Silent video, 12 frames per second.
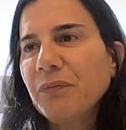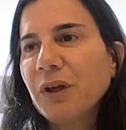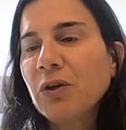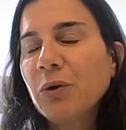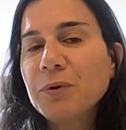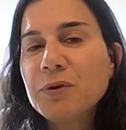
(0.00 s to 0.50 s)

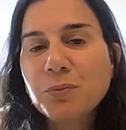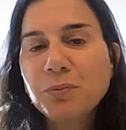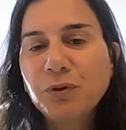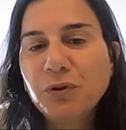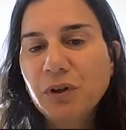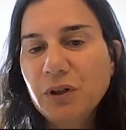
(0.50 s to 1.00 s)
It opens
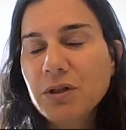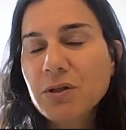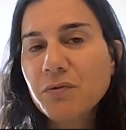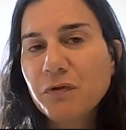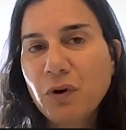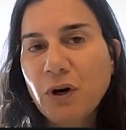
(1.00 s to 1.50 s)

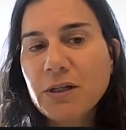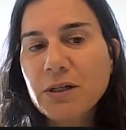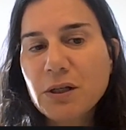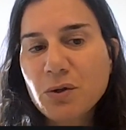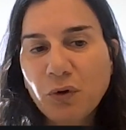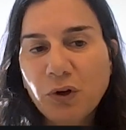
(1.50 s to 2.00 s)
opportunities for us
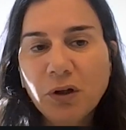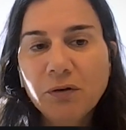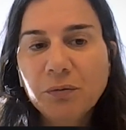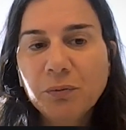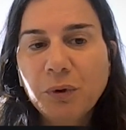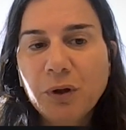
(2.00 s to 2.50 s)
as well
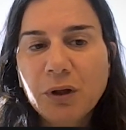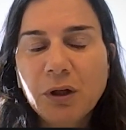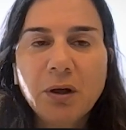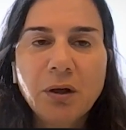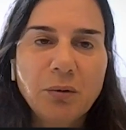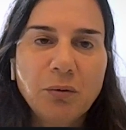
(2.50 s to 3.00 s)
with
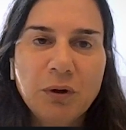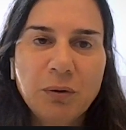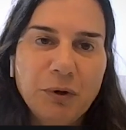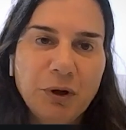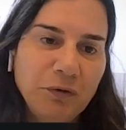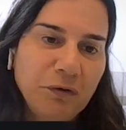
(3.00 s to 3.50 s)
the
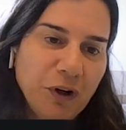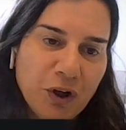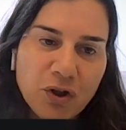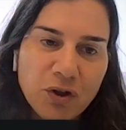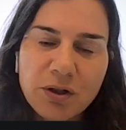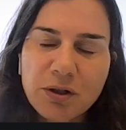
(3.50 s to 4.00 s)

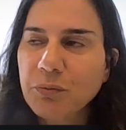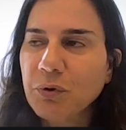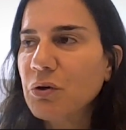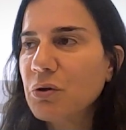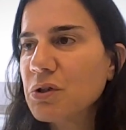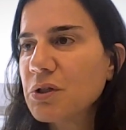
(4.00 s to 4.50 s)
manufacturers,
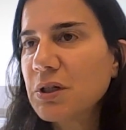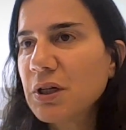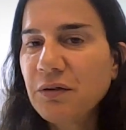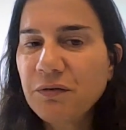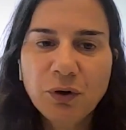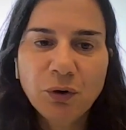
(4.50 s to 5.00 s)
because they
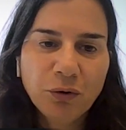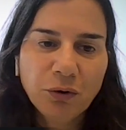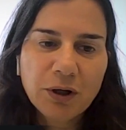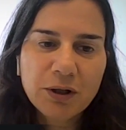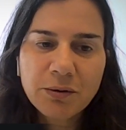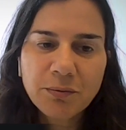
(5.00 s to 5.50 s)
have their own
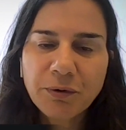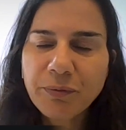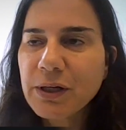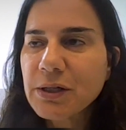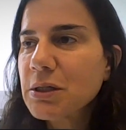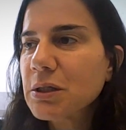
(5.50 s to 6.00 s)
customer
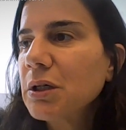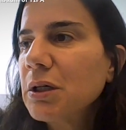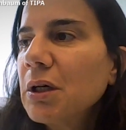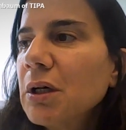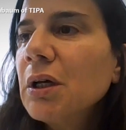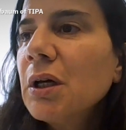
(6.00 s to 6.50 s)
base,
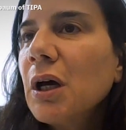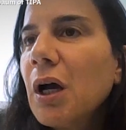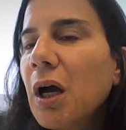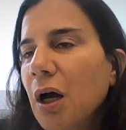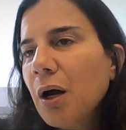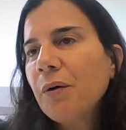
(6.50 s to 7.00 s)

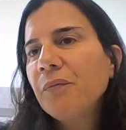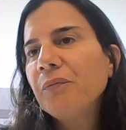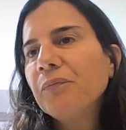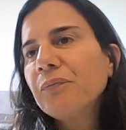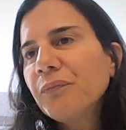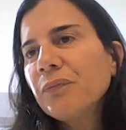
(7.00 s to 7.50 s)

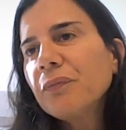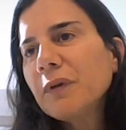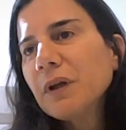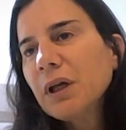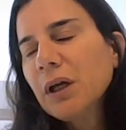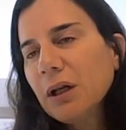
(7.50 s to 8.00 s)
and
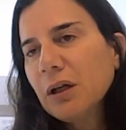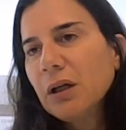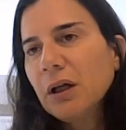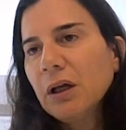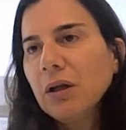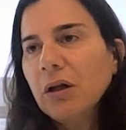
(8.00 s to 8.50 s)

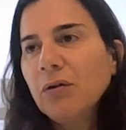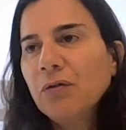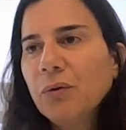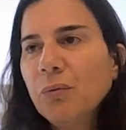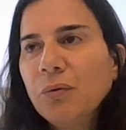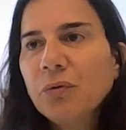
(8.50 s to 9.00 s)

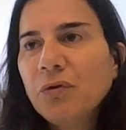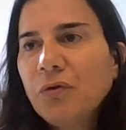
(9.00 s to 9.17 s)
so